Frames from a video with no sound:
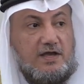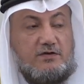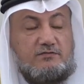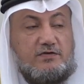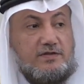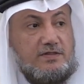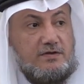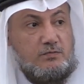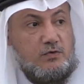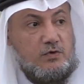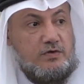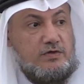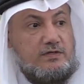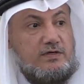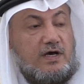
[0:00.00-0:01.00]

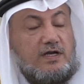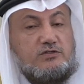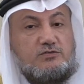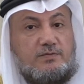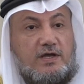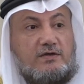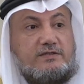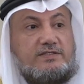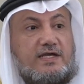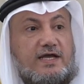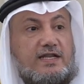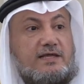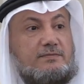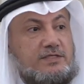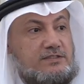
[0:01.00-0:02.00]
Furthermore, Allah subhanahu wa
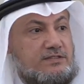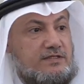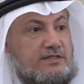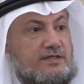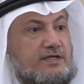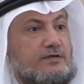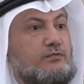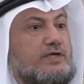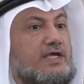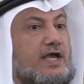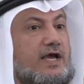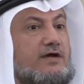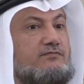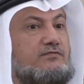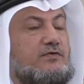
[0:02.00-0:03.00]
ta'ala mentioned that we
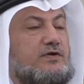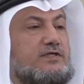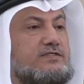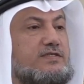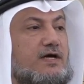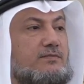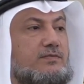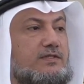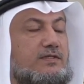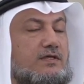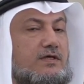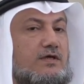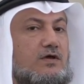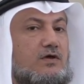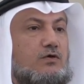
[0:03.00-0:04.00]
have, for example,
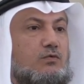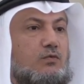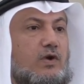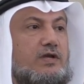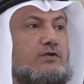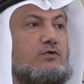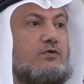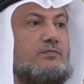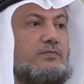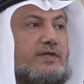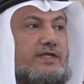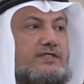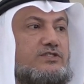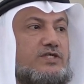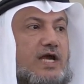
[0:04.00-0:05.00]
one
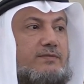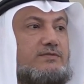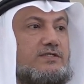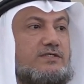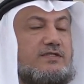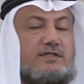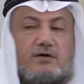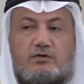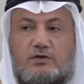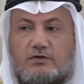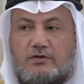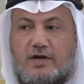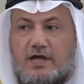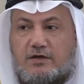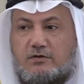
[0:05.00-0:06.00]
complete chapter in the Holy
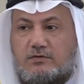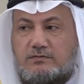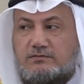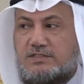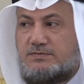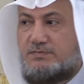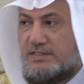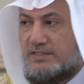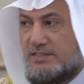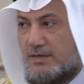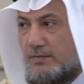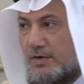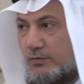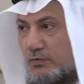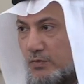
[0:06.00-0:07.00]
Quran speaking
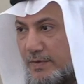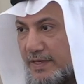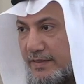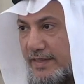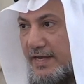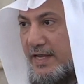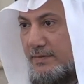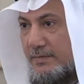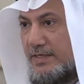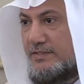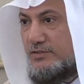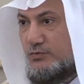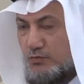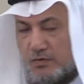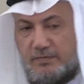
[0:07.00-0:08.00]
about woman. The name
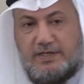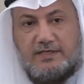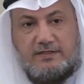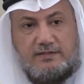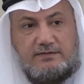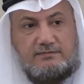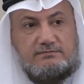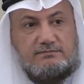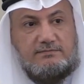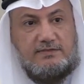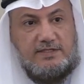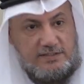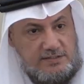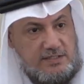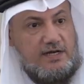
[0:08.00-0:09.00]
is woman,
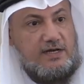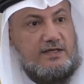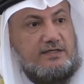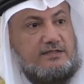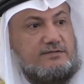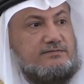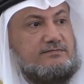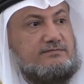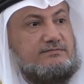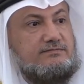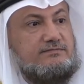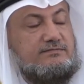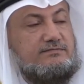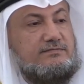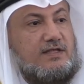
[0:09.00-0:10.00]
literally.
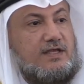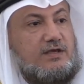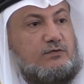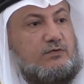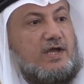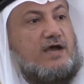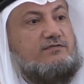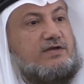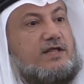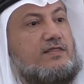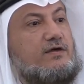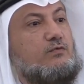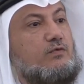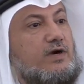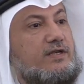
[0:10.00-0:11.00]
We have
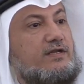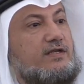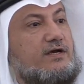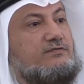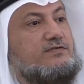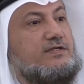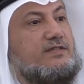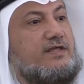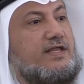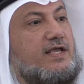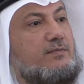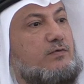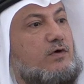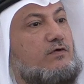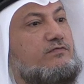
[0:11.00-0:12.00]
another one after the
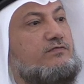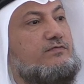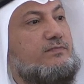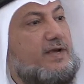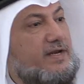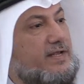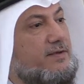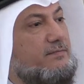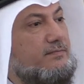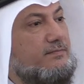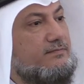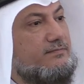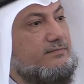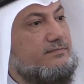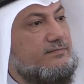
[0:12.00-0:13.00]
name of Maryam,
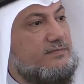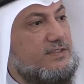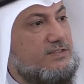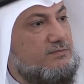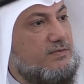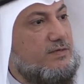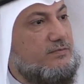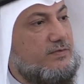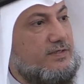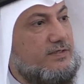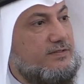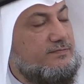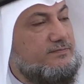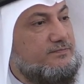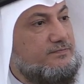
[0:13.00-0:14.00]
peace be upon
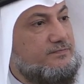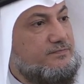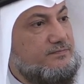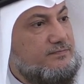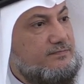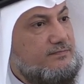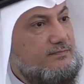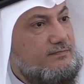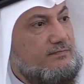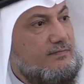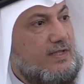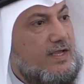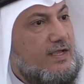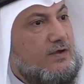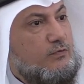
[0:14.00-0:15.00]
her.
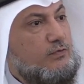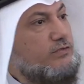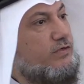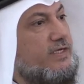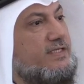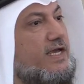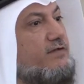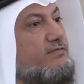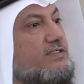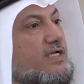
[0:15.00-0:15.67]
We do not have a